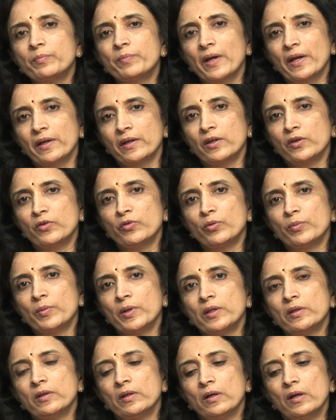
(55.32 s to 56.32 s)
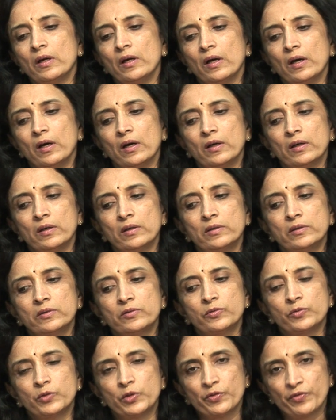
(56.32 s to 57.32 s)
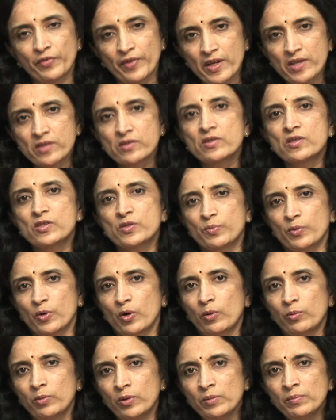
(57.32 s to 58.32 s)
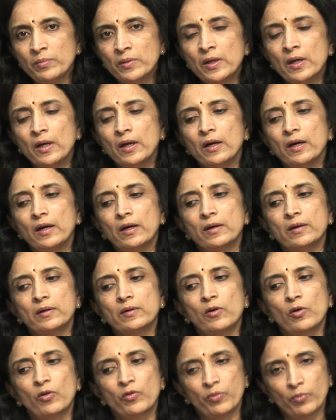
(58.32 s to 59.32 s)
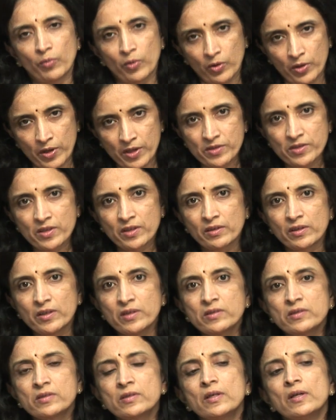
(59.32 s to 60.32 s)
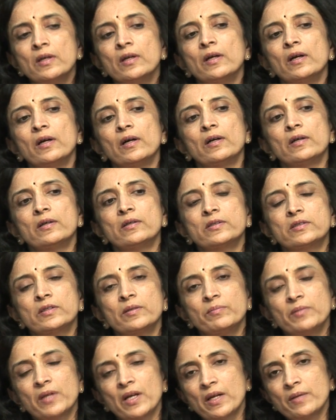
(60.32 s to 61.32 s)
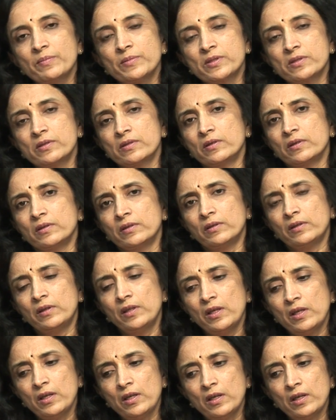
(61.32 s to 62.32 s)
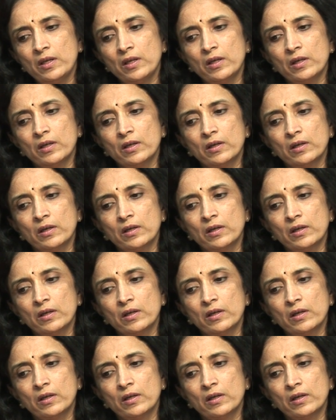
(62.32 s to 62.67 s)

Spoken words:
pregnant women would face this problem of morning sickness. Sometimes the